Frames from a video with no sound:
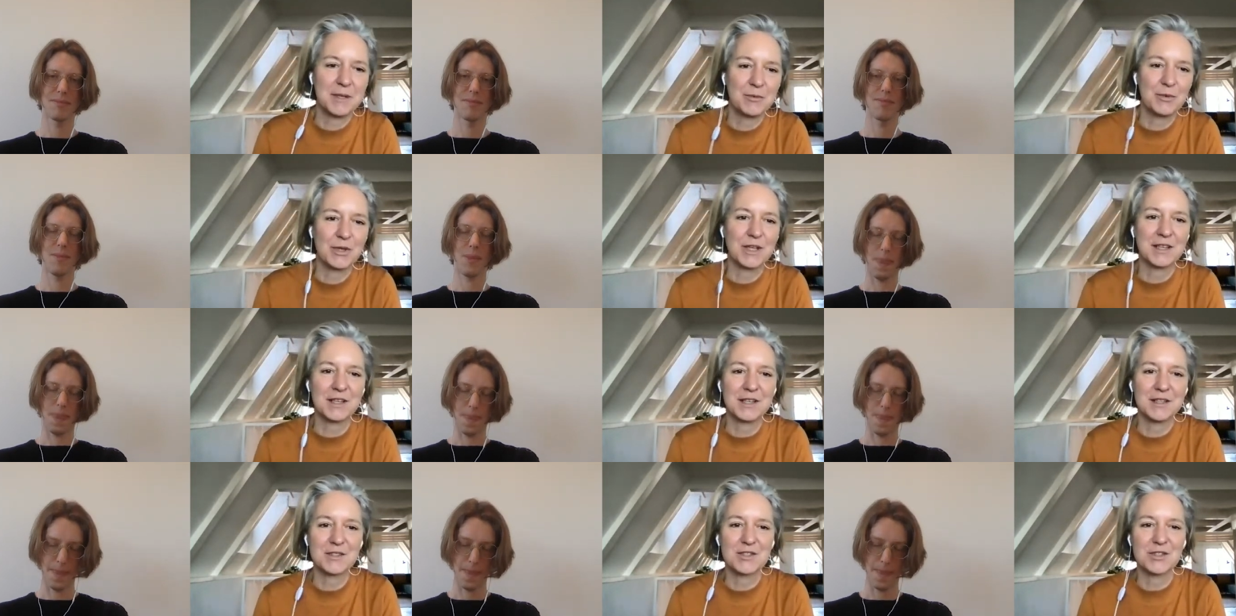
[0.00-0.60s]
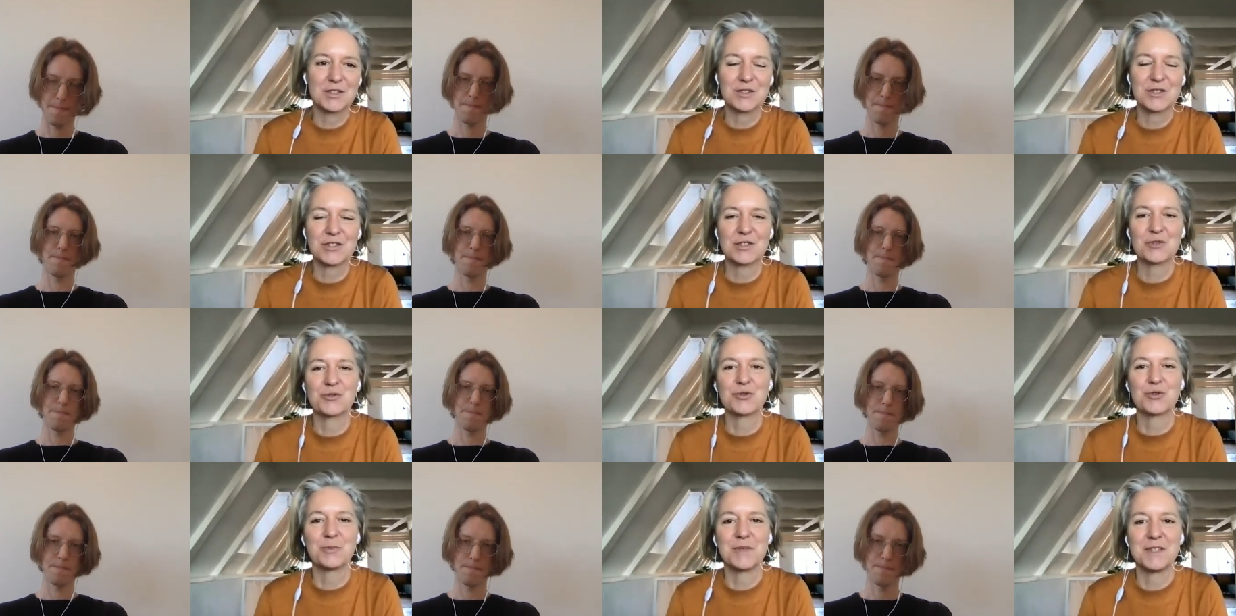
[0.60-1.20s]
Speaker 1: we can answer the
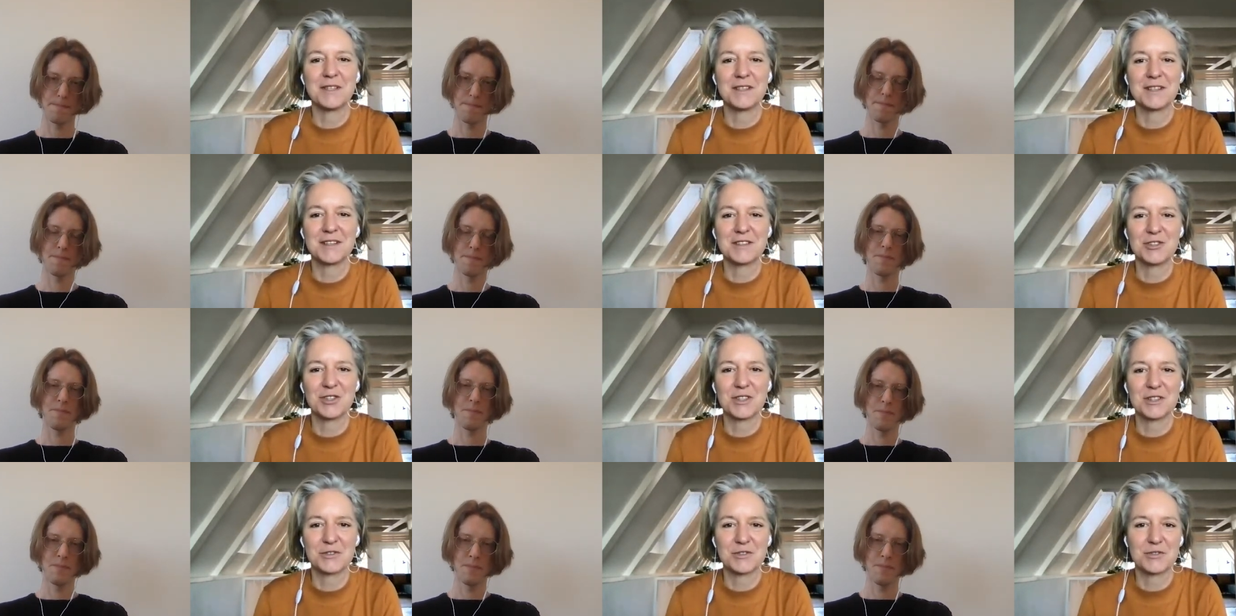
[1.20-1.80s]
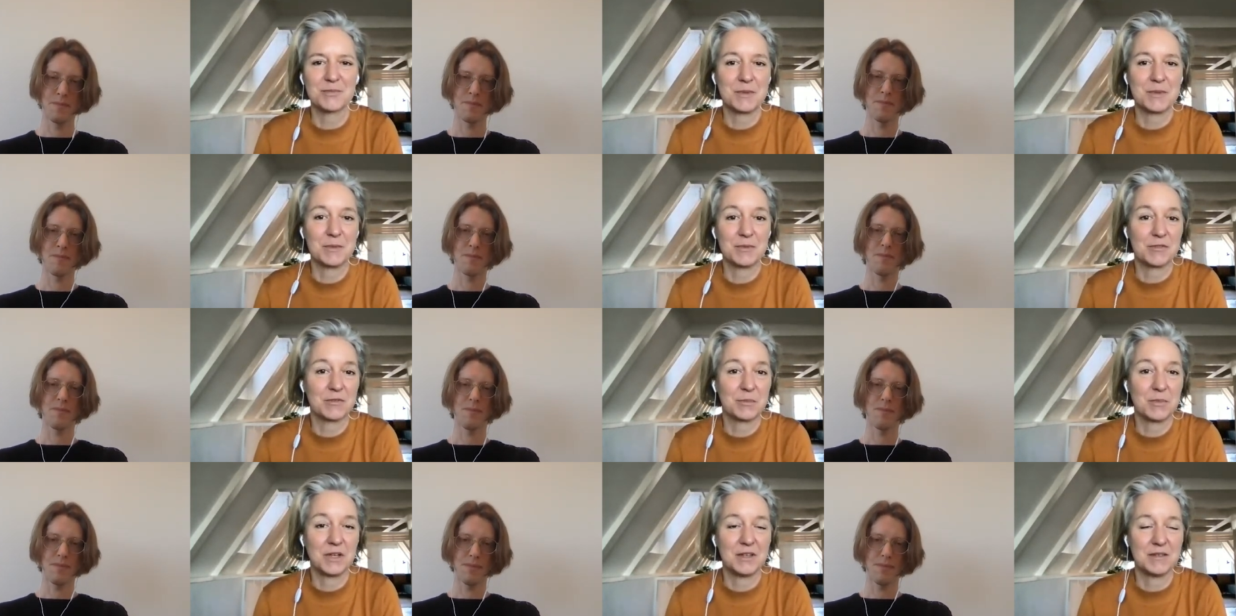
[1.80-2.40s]
social media channels, maybe
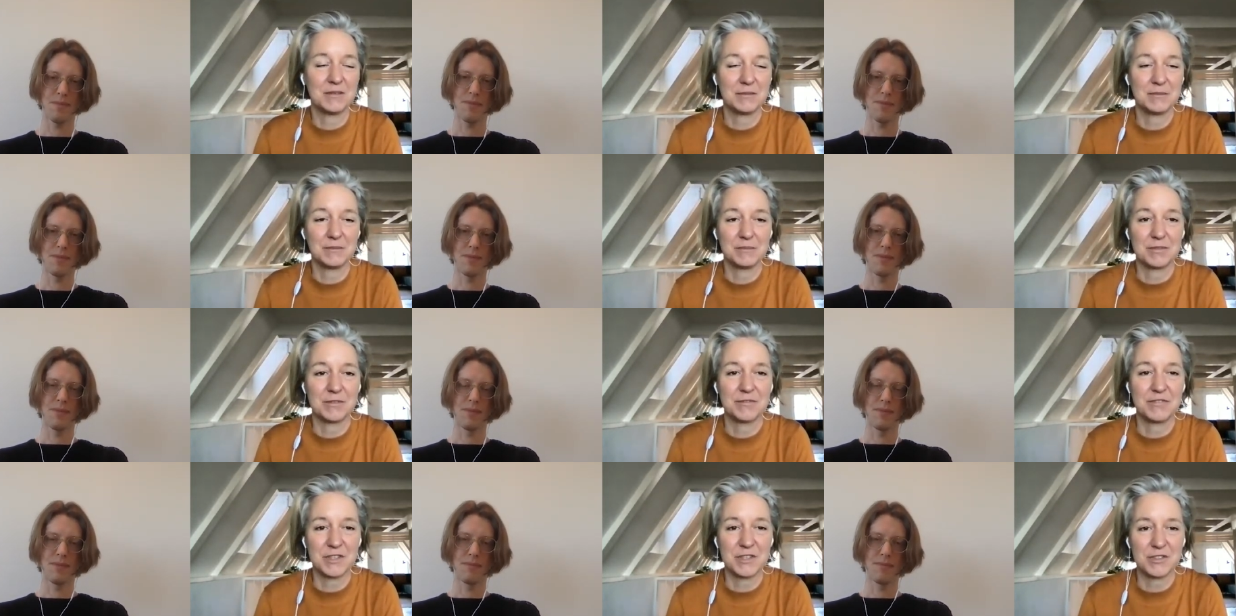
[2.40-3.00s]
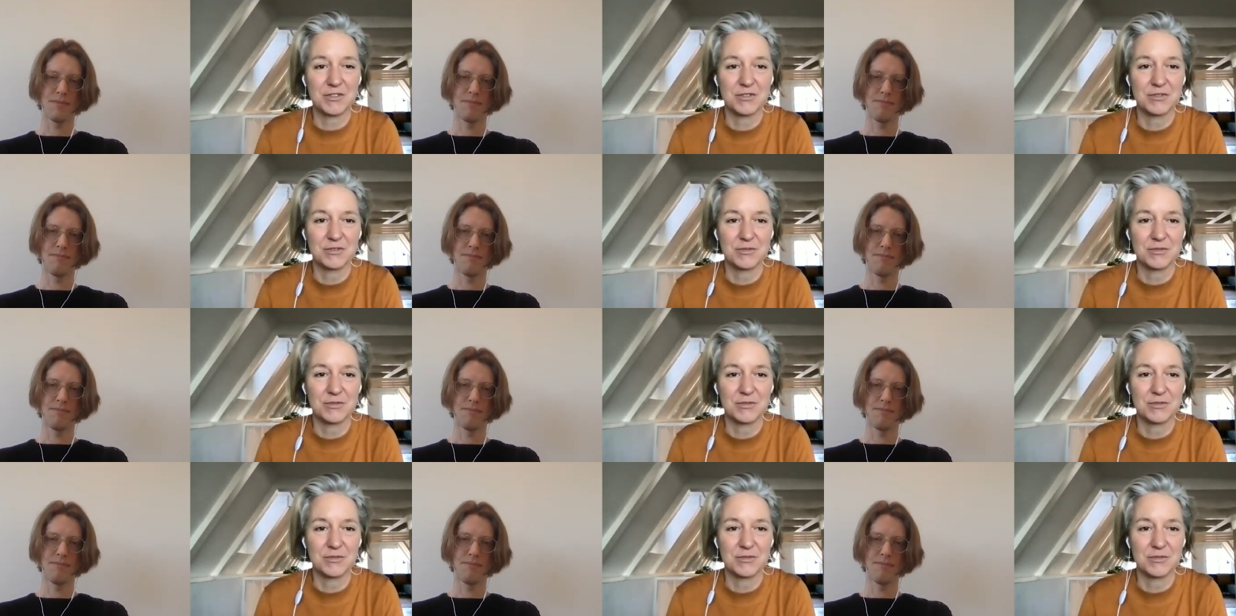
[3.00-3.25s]
from a professional